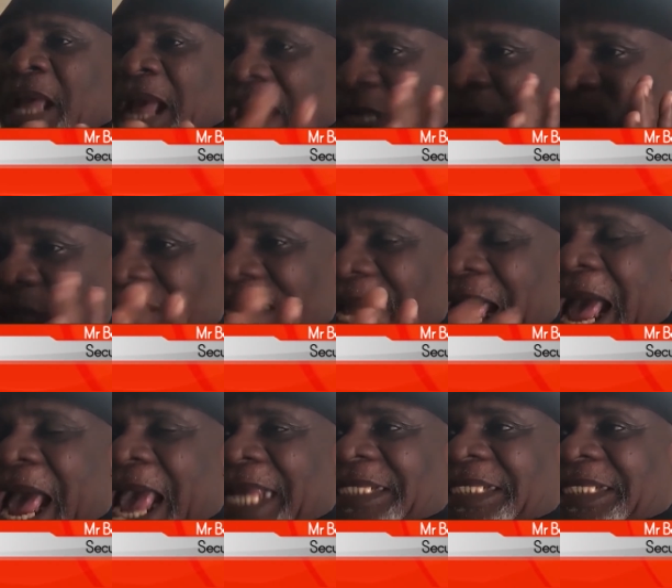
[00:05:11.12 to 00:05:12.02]
another
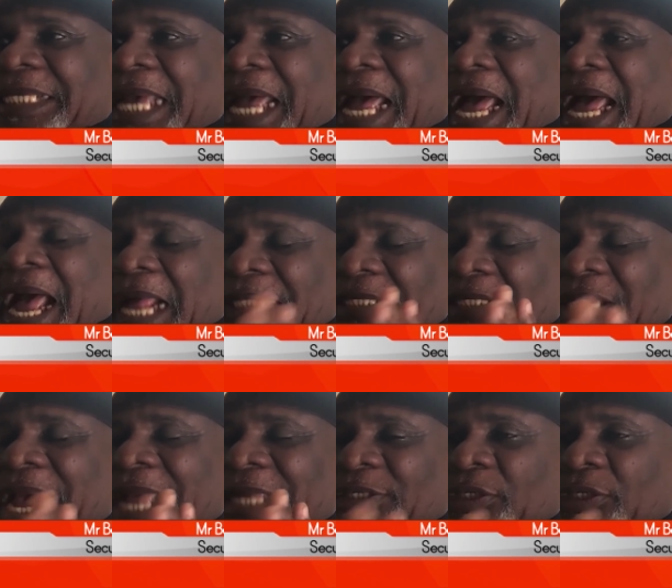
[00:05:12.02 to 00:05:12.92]
idea,
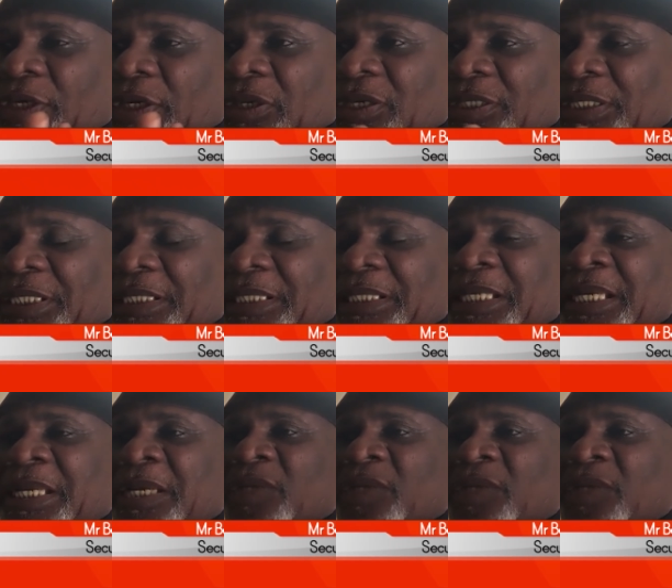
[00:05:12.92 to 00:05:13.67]
ideology.